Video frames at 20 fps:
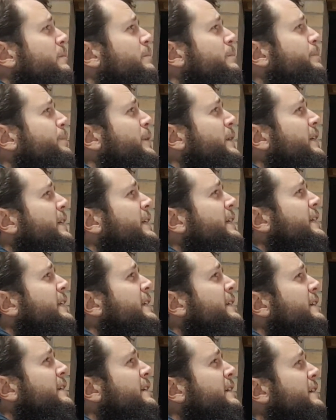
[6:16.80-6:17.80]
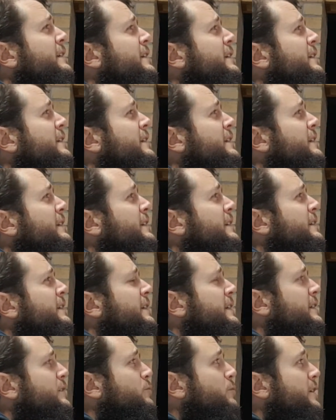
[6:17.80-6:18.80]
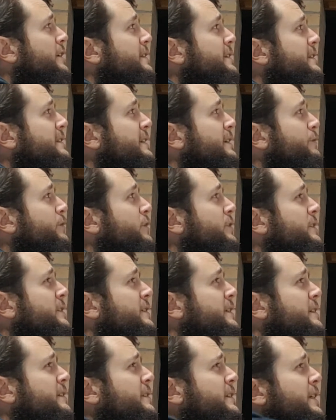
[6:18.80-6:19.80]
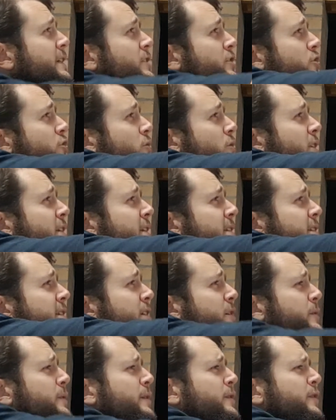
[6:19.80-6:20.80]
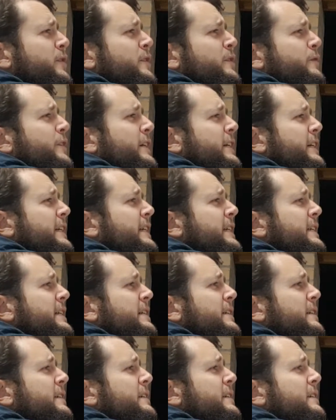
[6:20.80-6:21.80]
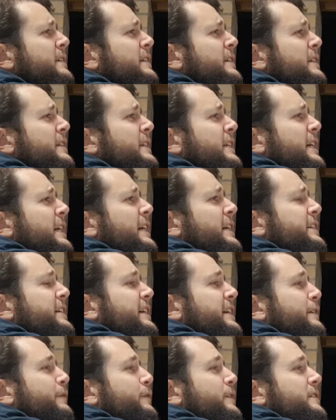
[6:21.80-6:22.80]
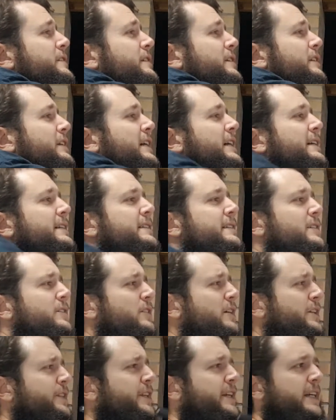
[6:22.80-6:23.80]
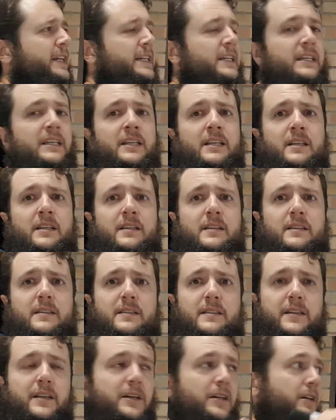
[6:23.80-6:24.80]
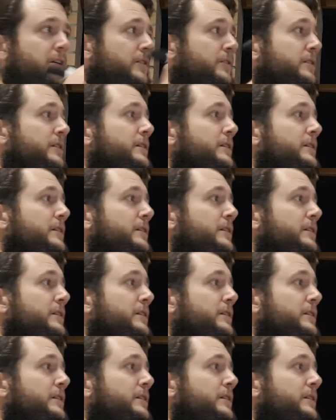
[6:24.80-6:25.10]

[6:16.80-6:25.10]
B is where the 7 and 16 join. It's the equivalent of E. And F is the last side there. So,